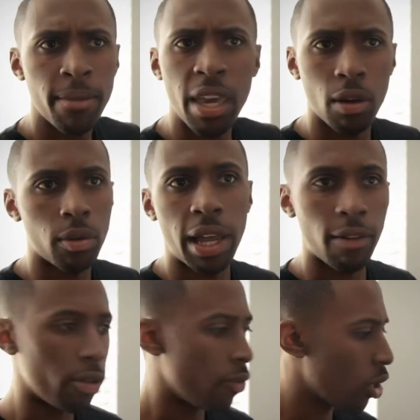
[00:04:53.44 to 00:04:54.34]
Yeah. Yeah,
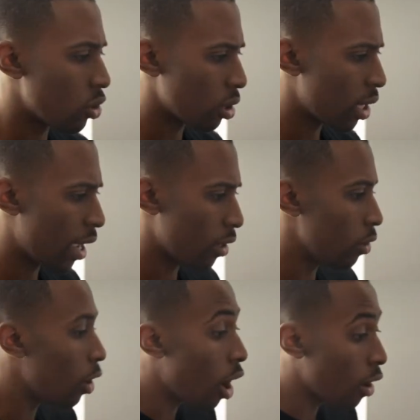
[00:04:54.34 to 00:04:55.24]
like reversion. Like
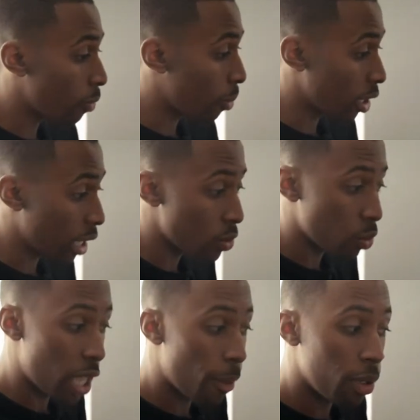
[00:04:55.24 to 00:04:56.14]
you laugh, but that's
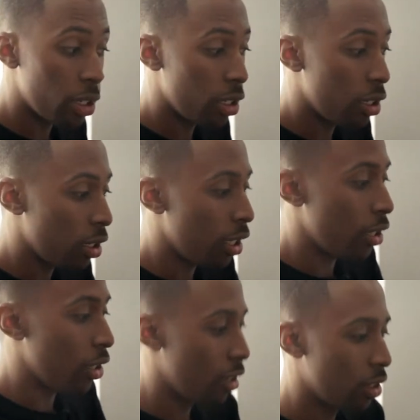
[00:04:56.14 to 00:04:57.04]
what's happening
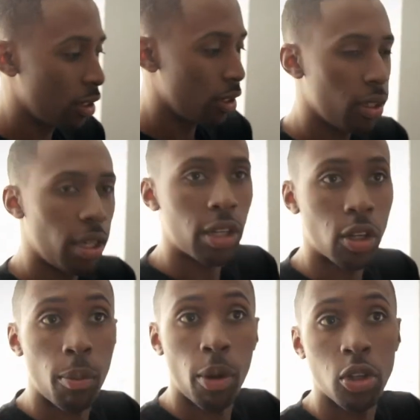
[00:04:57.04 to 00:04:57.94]
in the
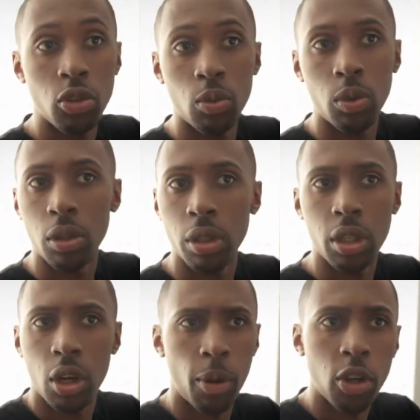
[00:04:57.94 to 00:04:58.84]
commercial world,
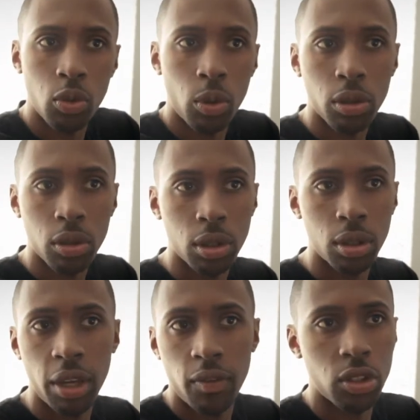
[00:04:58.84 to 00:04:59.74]

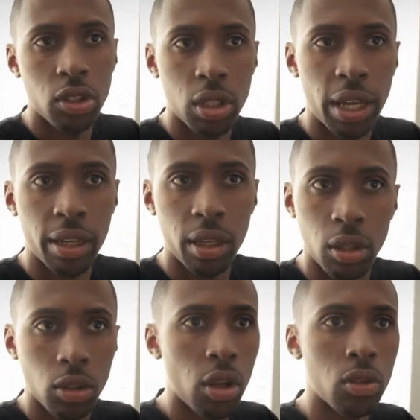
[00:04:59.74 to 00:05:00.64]
not even just like
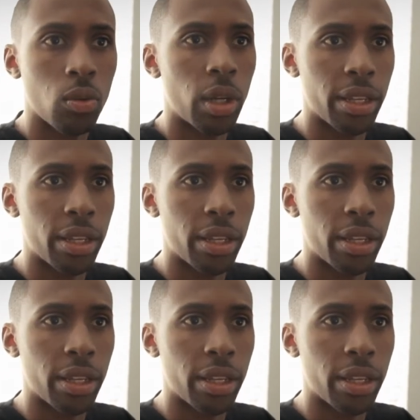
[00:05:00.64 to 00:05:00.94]
in the dance world.